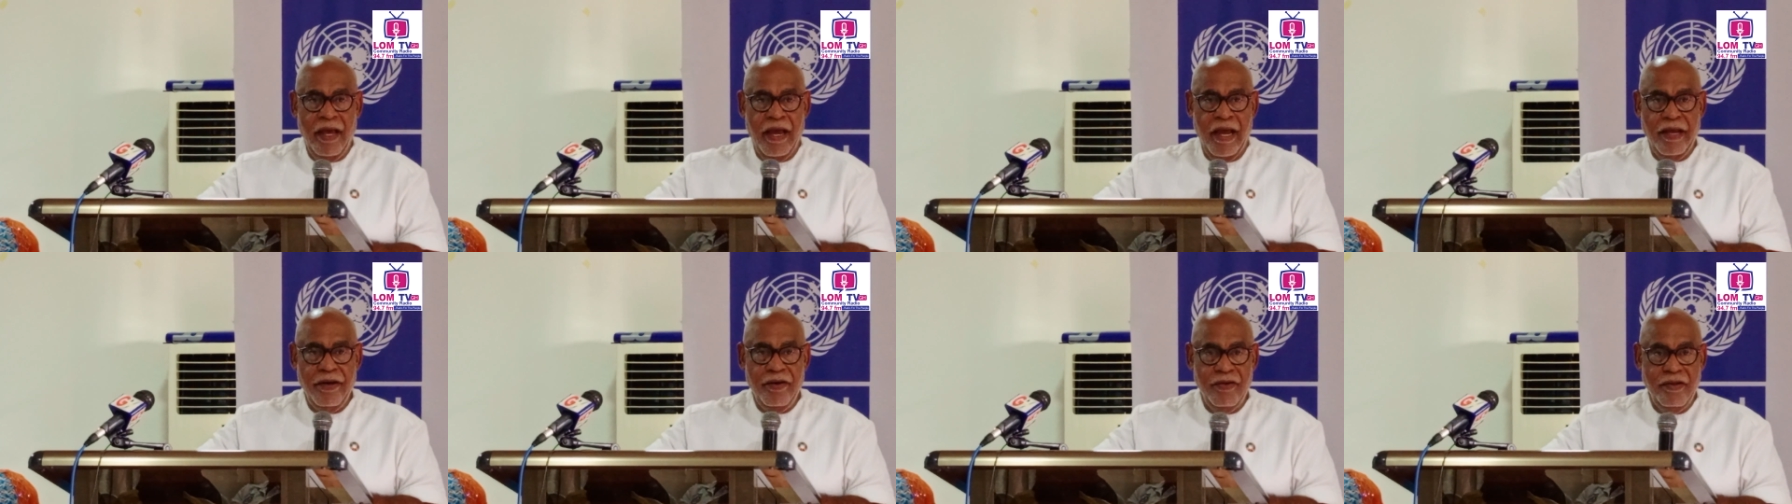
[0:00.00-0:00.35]

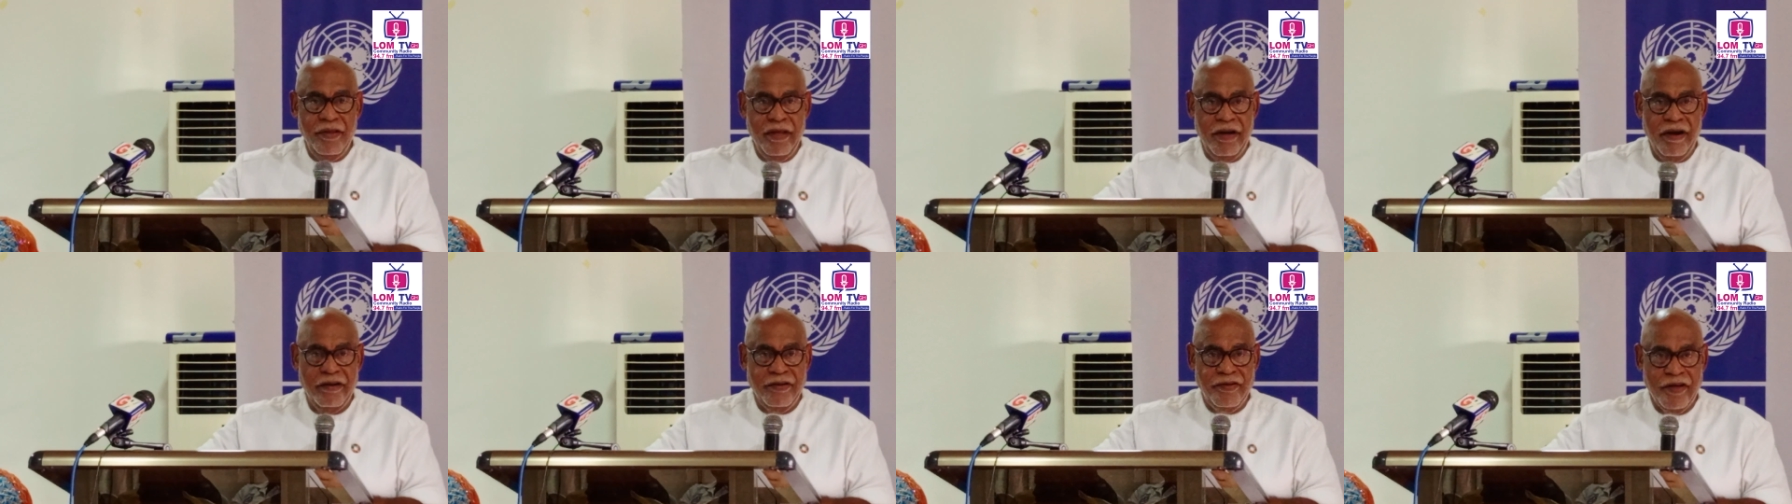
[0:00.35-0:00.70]
I know
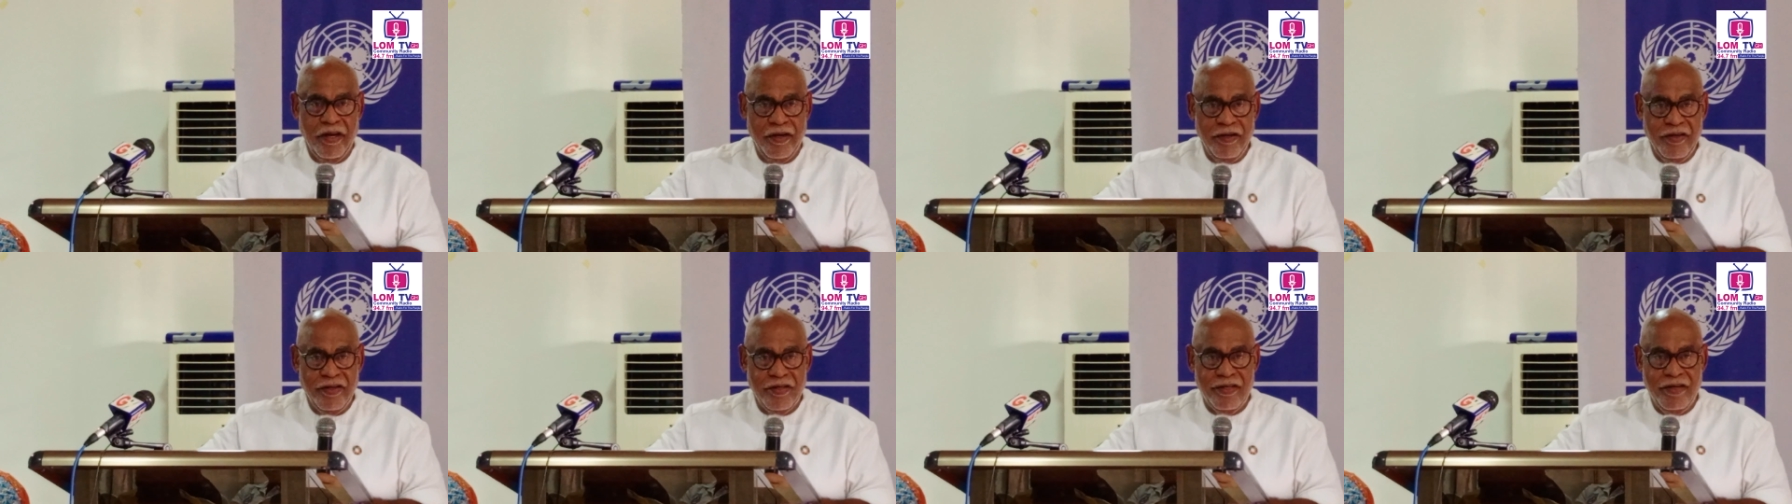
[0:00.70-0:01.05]
there are
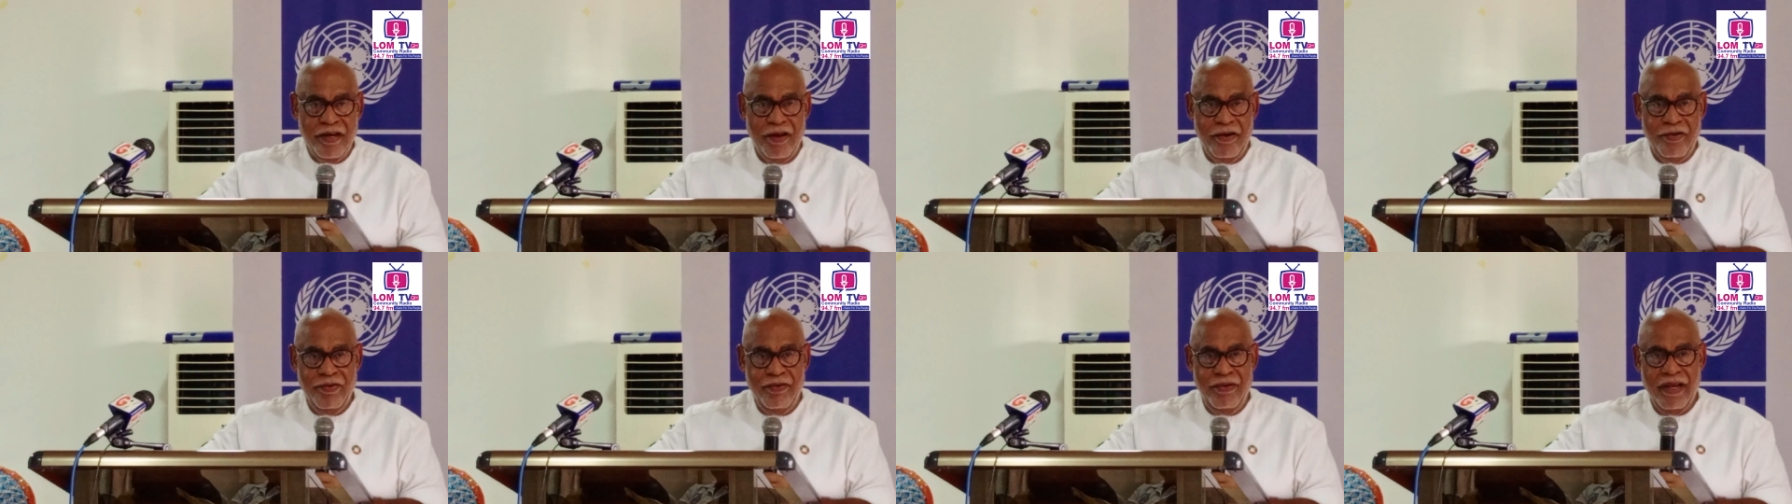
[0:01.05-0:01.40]

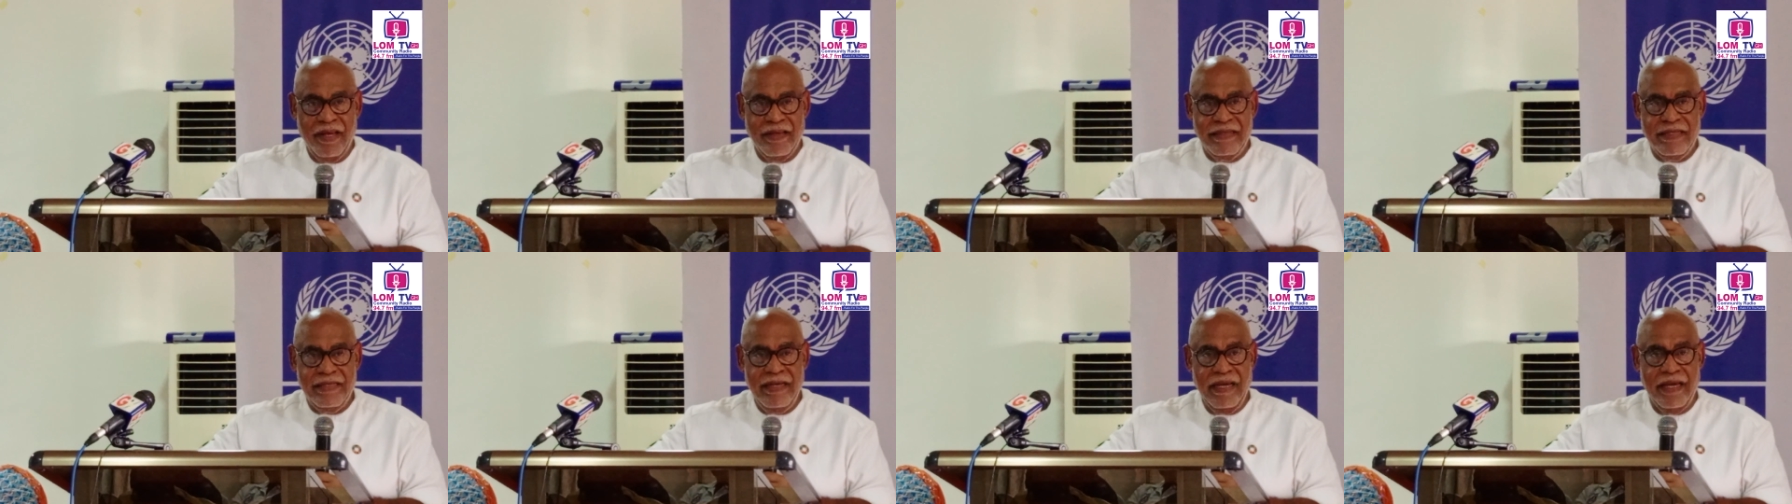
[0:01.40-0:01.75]
traditional
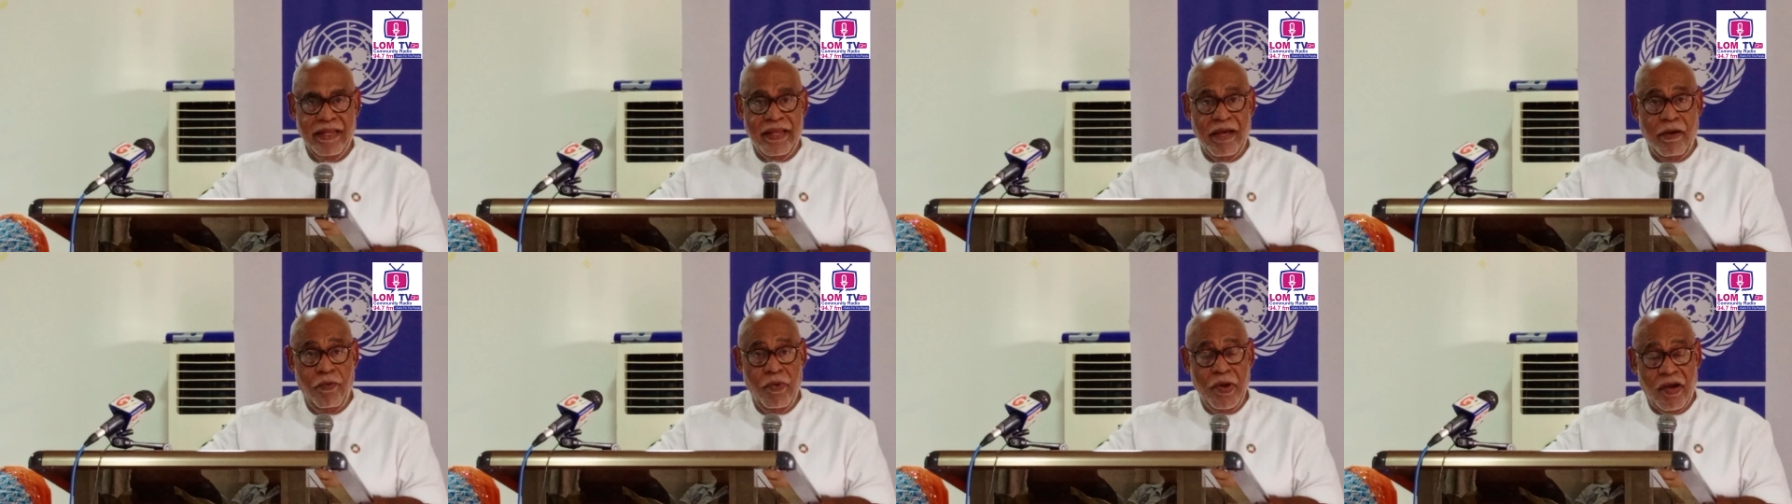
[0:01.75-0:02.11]
rulers
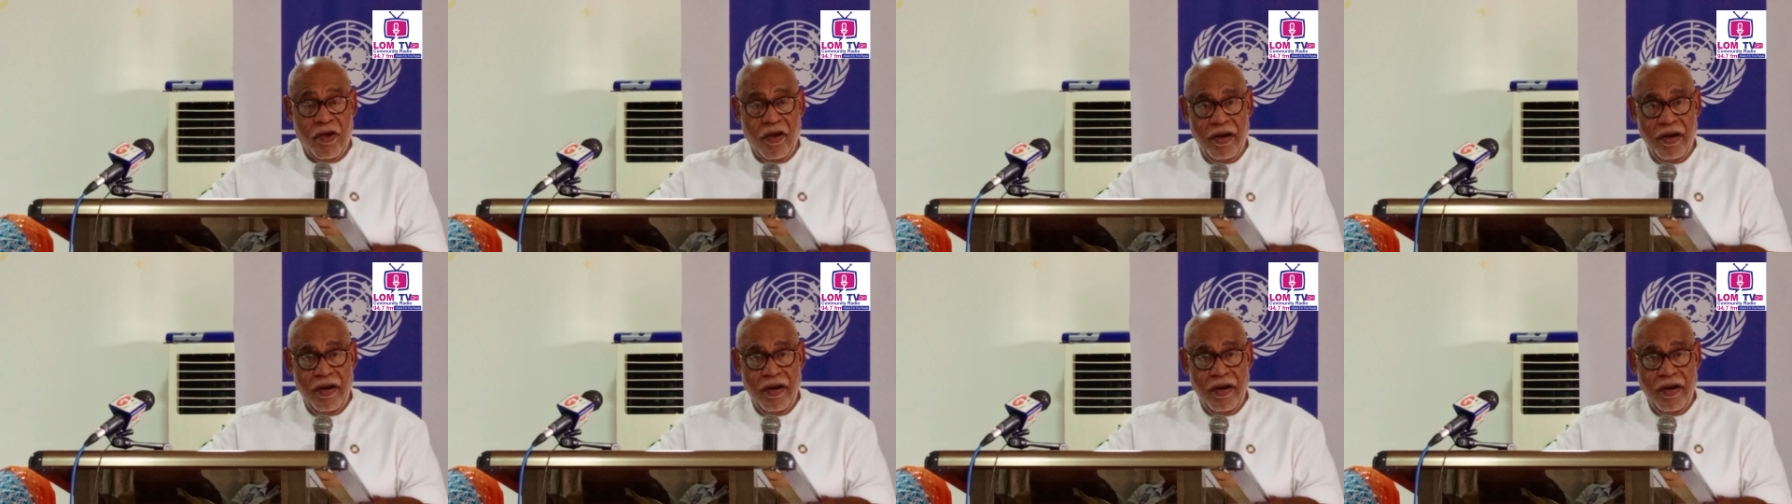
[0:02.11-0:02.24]
that we